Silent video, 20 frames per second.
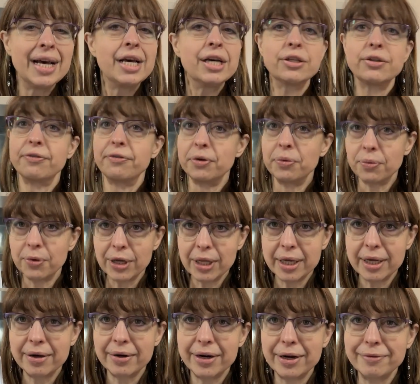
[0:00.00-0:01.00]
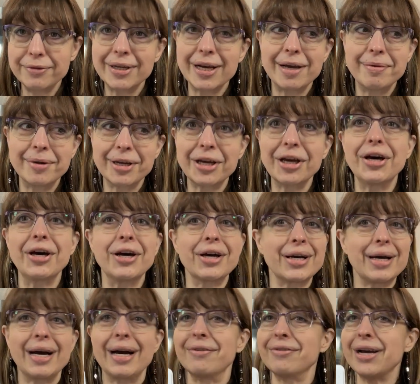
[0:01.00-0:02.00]
So if you really don't have time to cook,
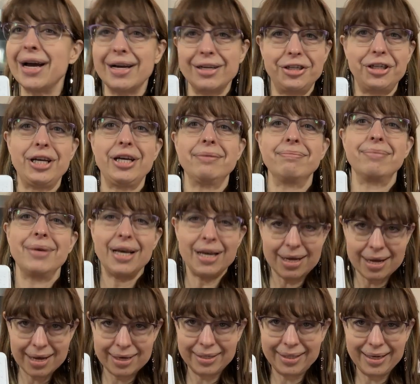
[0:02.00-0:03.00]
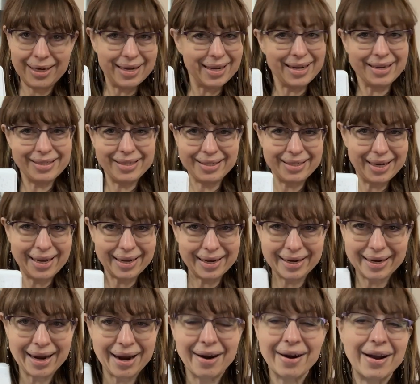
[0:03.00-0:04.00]
I've gotcha. I got you
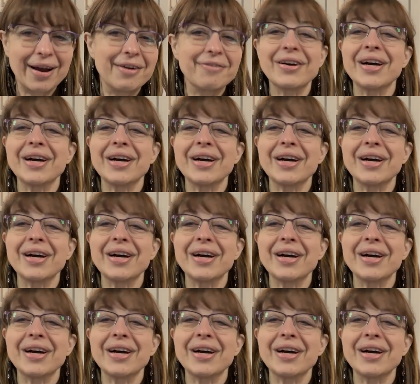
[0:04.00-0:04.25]
taken care of.